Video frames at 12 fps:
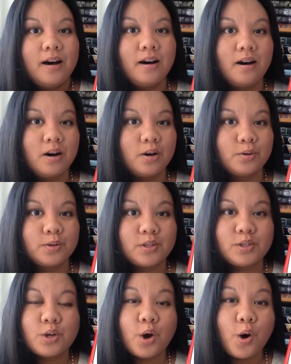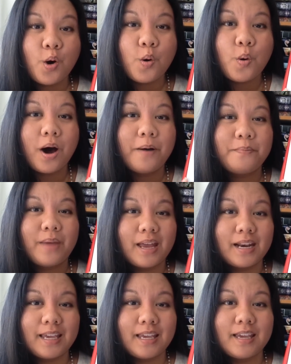oh, so
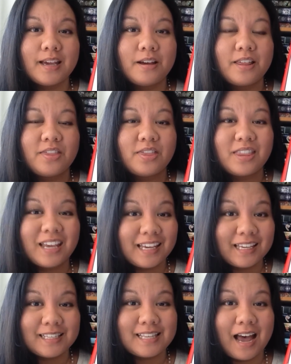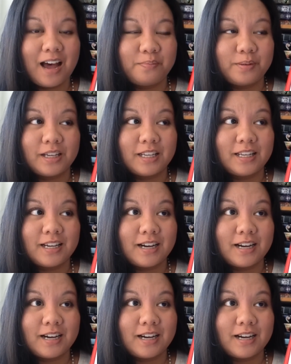many things happened.